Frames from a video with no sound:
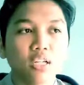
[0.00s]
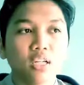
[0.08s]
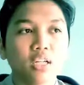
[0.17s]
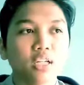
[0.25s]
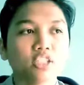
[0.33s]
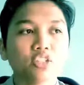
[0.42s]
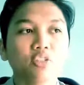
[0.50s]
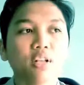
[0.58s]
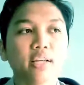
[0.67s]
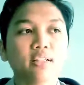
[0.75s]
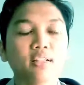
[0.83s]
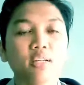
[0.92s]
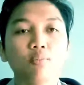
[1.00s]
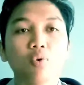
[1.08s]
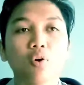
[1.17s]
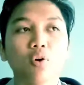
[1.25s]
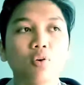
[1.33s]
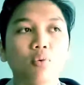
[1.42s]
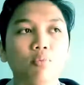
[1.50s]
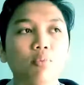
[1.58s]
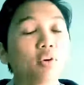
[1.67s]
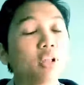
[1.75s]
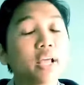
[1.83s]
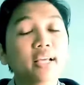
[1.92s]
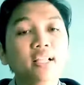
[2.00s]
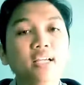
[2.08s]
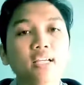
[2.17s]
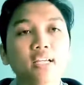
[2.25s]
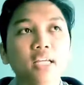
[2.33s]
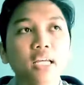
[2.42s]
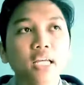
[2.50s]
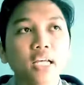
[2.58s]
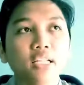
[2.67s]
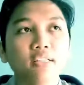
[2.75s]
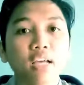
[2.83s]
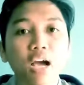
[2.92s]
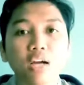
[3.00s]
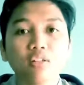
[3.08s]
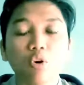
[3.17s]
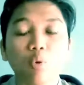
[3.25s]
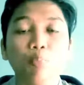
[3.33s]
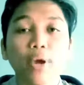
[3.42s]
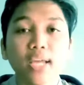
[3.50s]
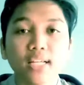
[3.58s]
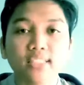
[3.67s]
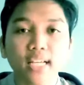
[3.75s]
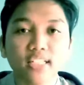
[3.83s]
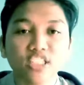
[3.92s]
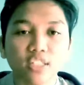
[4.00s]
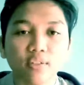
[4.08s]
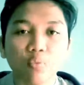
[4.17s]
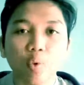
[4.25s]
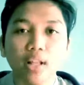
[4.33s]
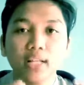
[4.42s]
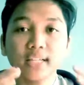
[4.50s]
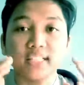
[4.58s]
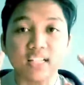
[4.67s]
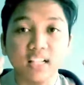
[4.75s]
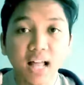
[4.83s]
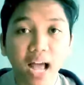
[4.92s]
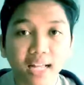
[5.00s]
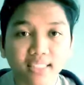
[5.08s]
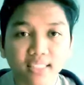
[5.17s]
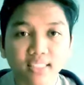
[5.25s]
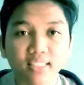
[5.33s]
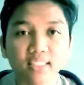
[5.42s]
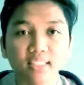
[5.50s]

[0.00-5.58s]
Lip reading: It's likely more likely they are not paying attention while in the class,